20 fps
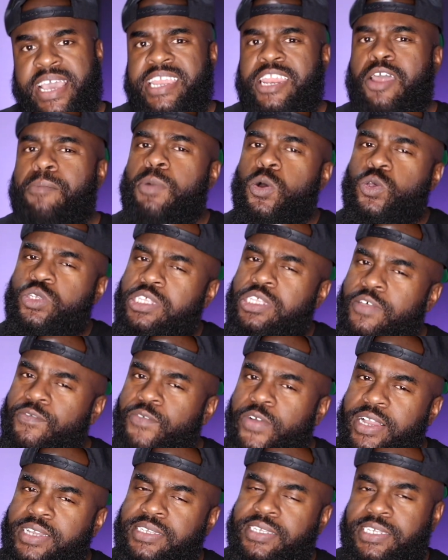Now most of the
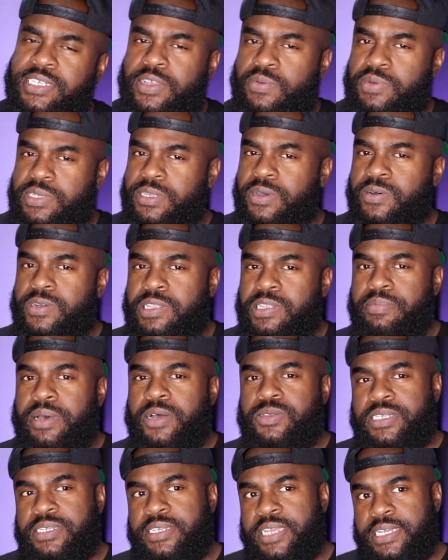fragrances that we talked
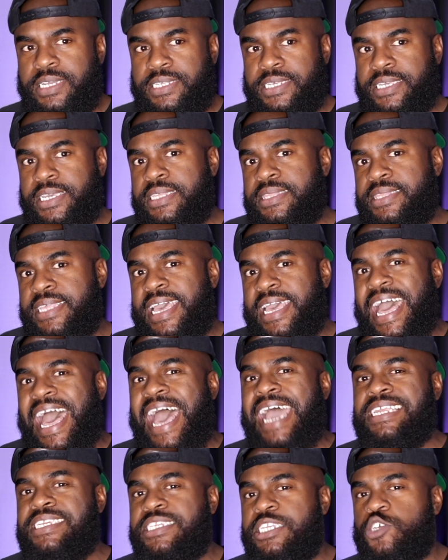about today to get that
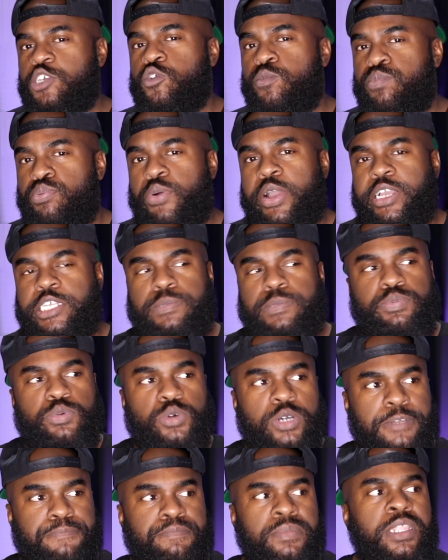ideal price
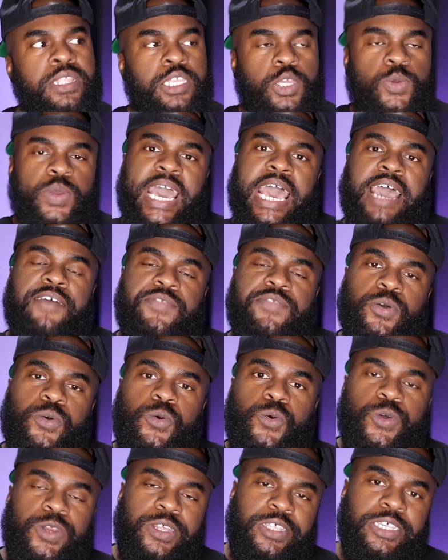point you'd have to
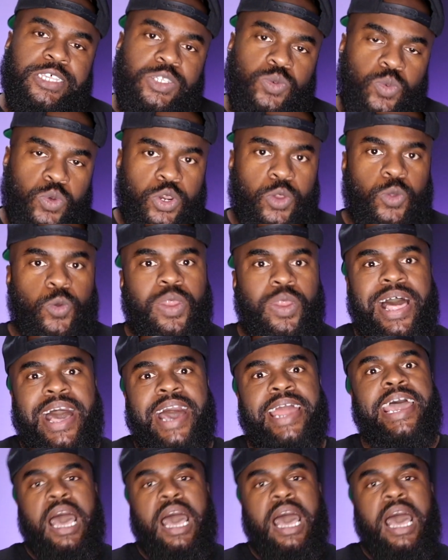order this one online.